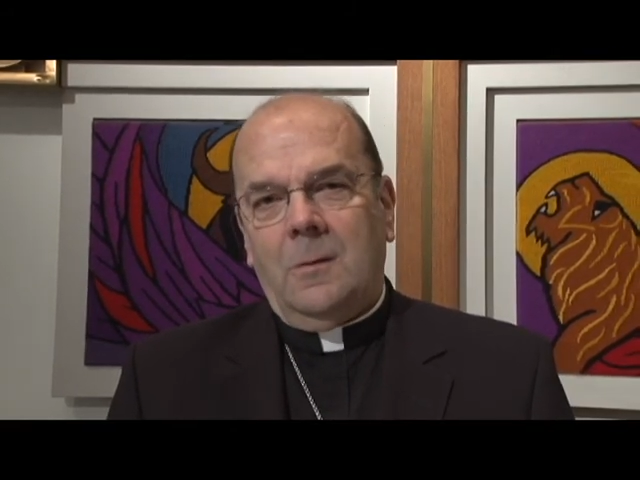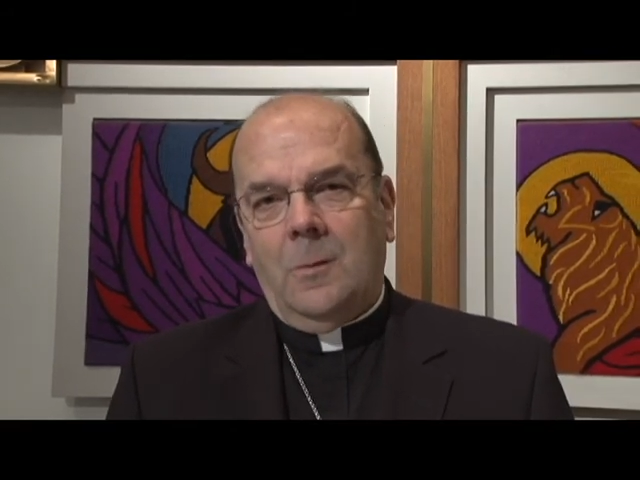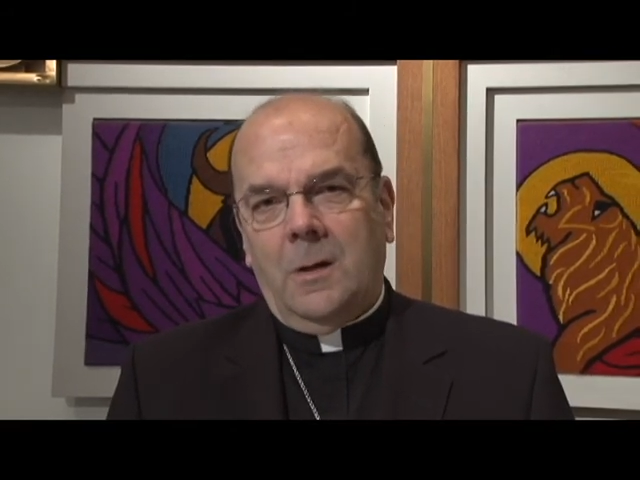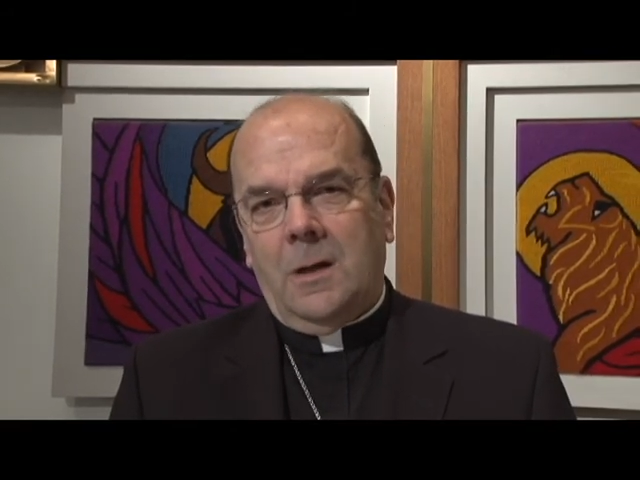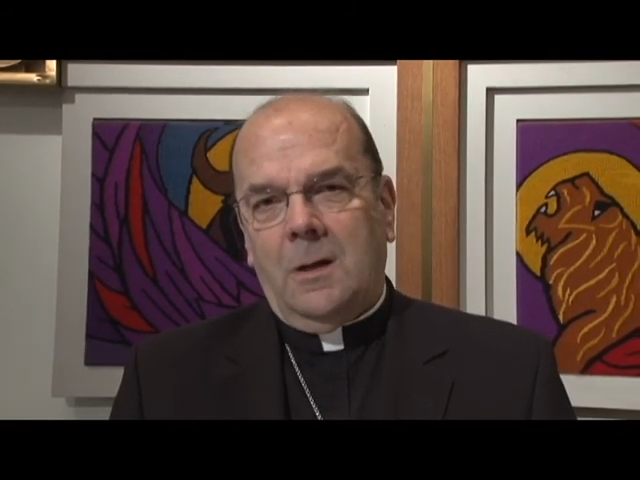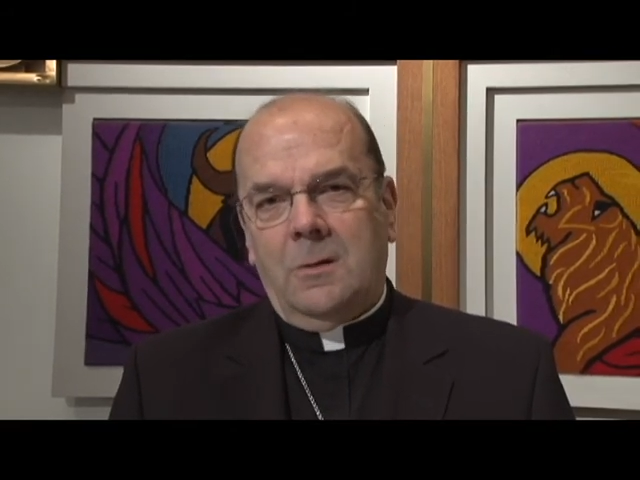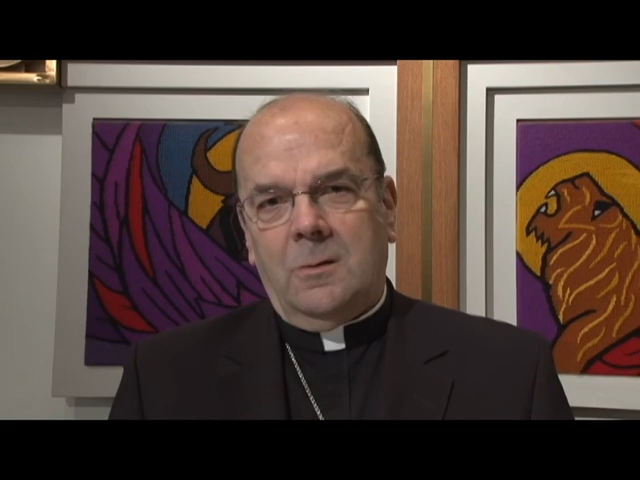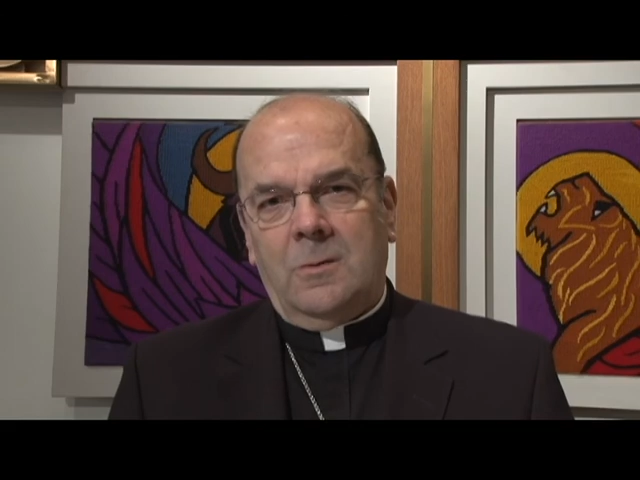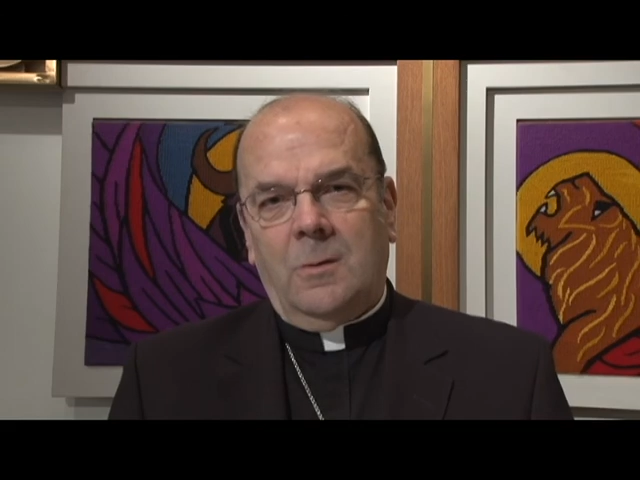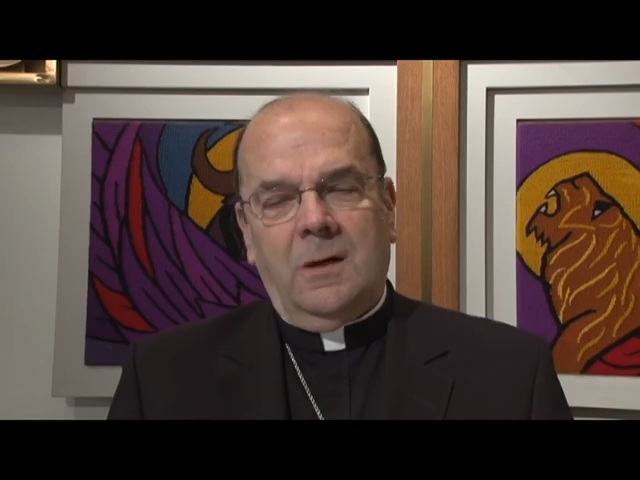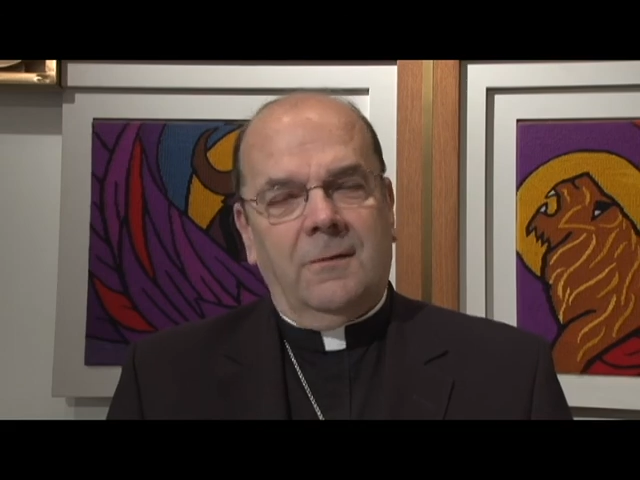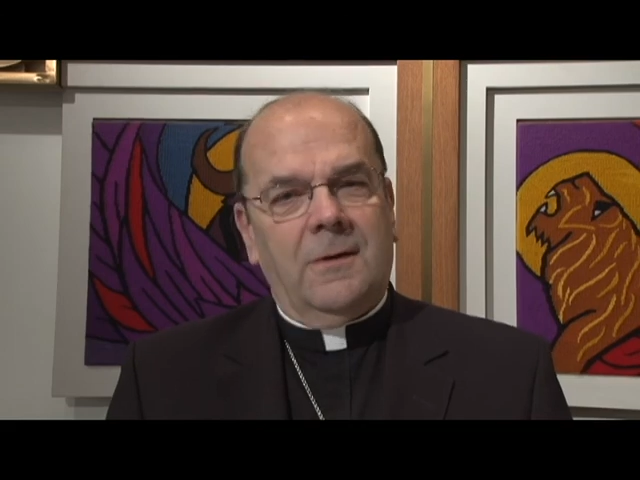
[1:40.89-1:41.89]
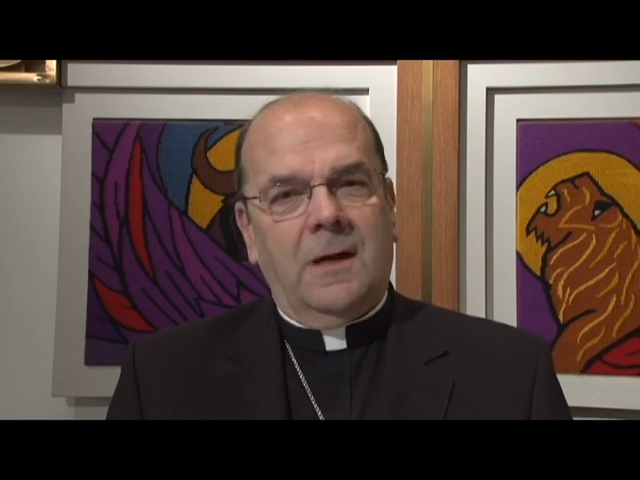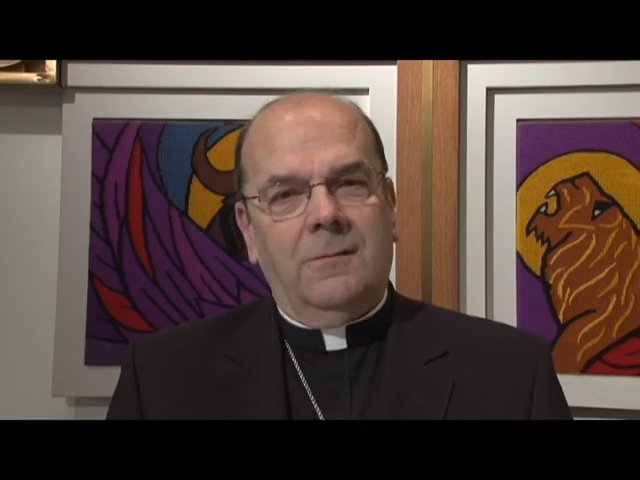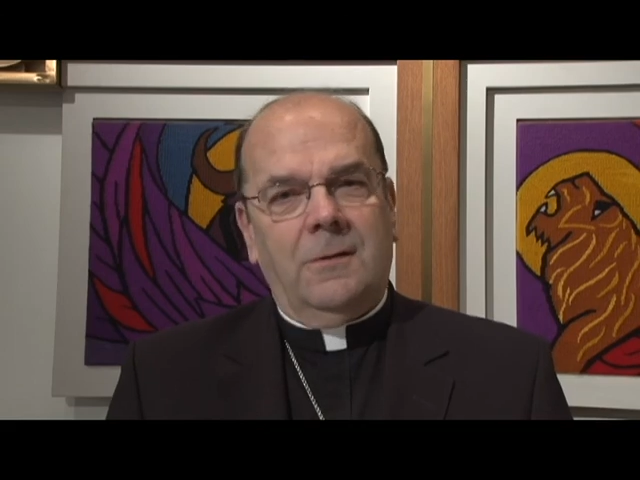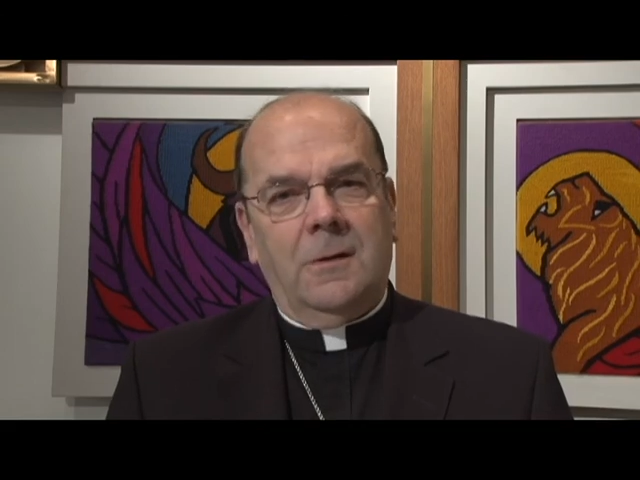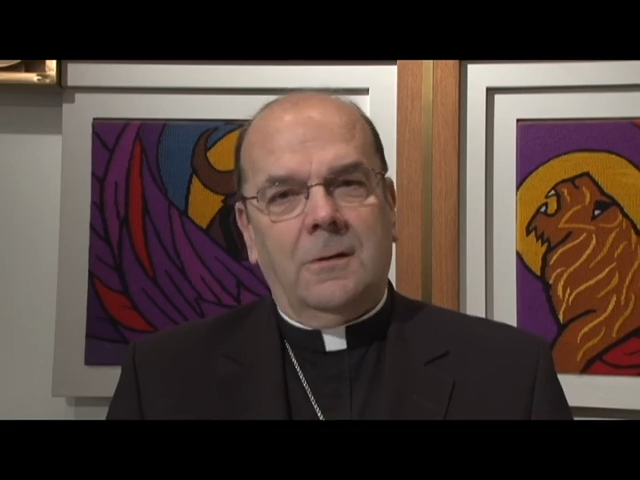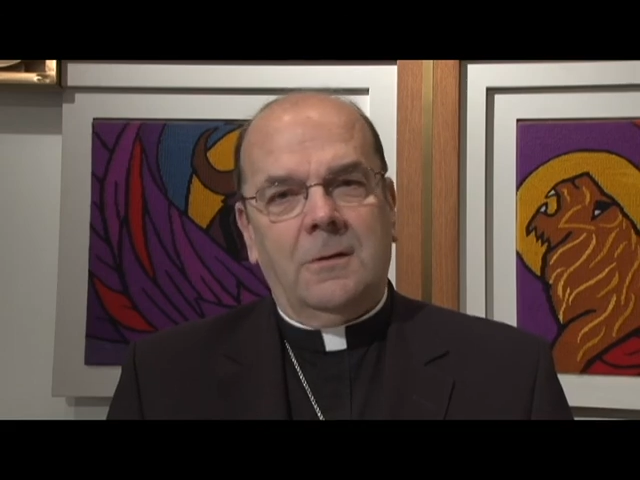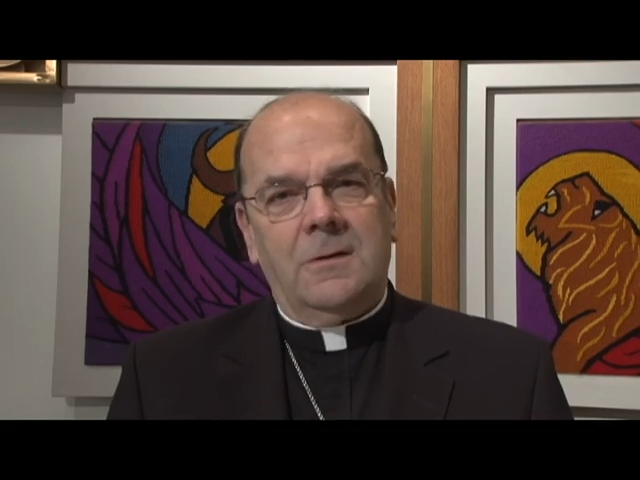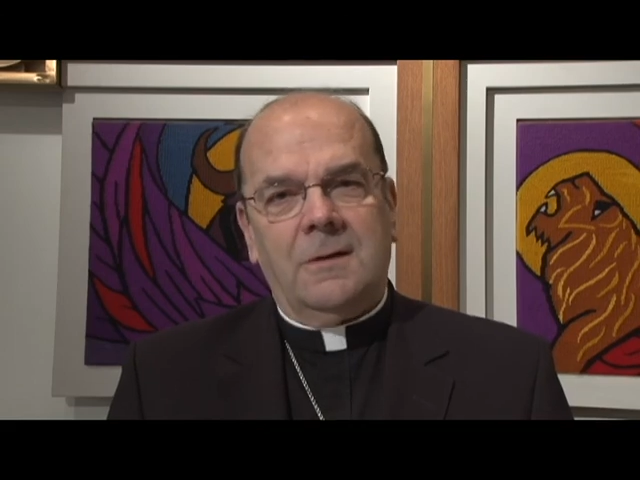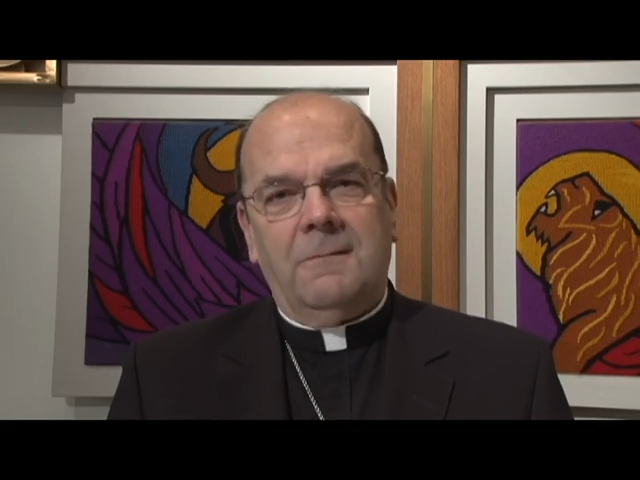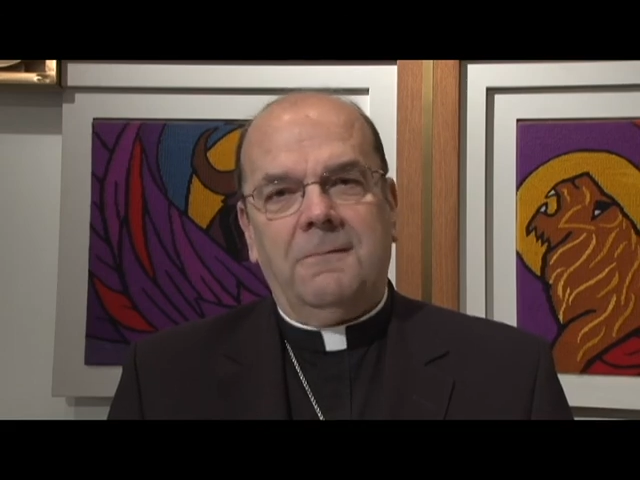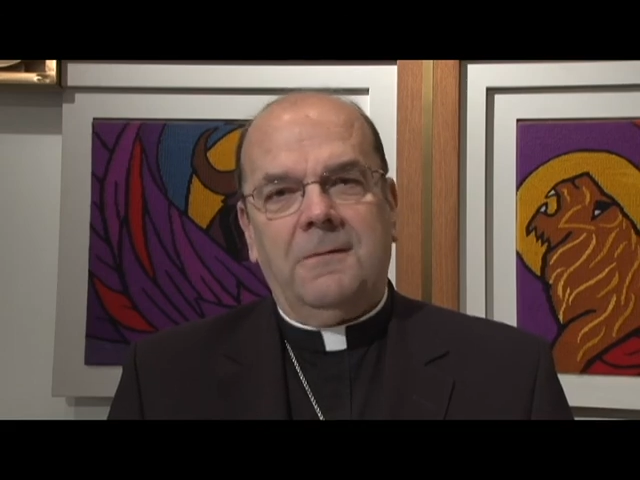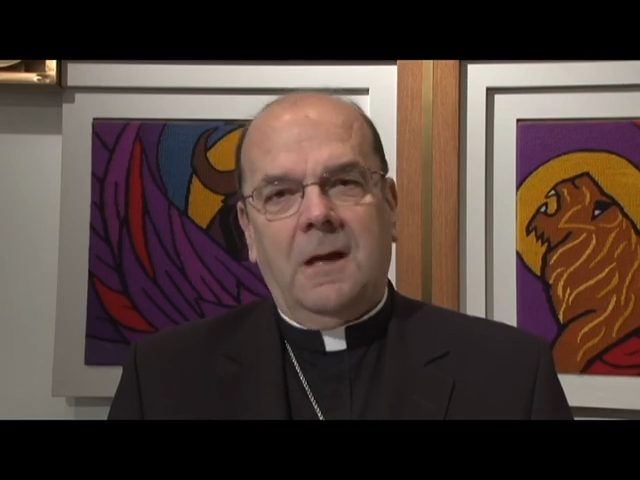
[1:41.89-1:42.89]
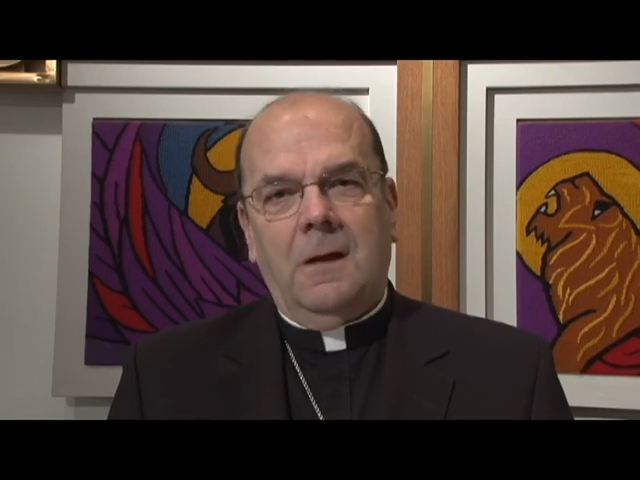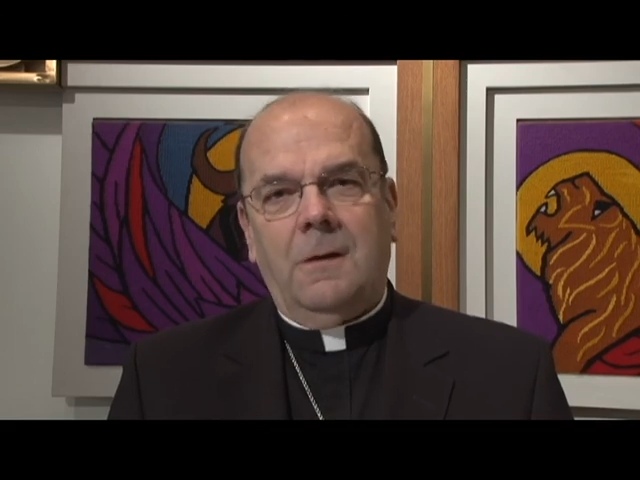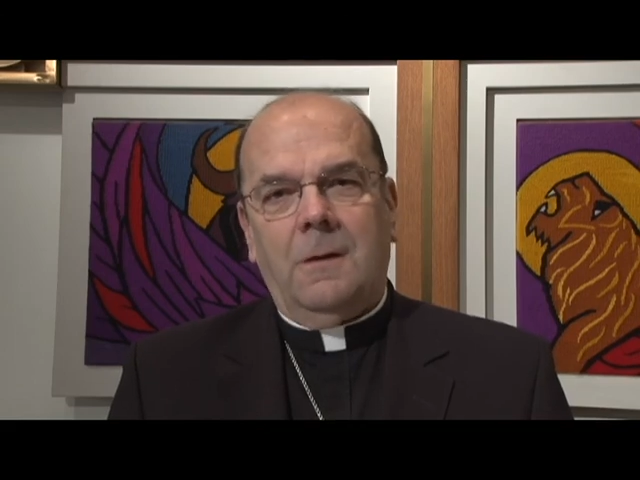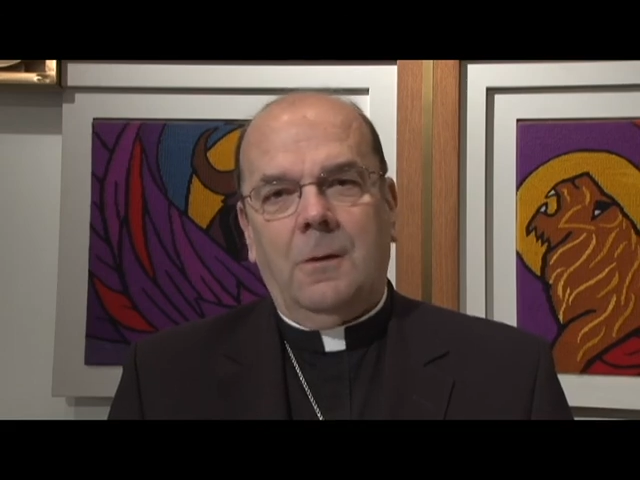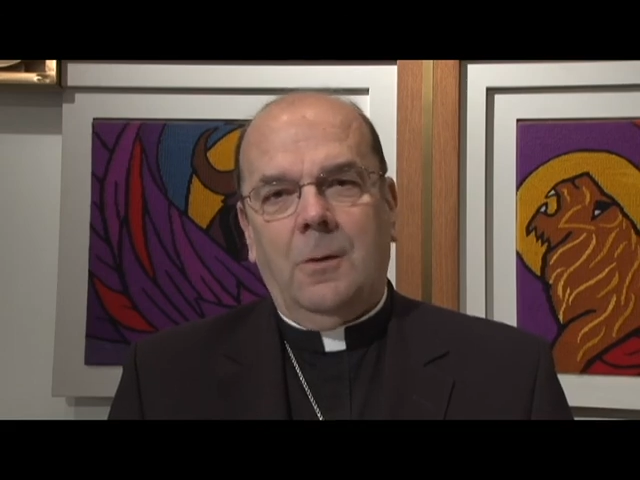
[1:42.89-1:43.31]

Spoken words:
125 years of faith,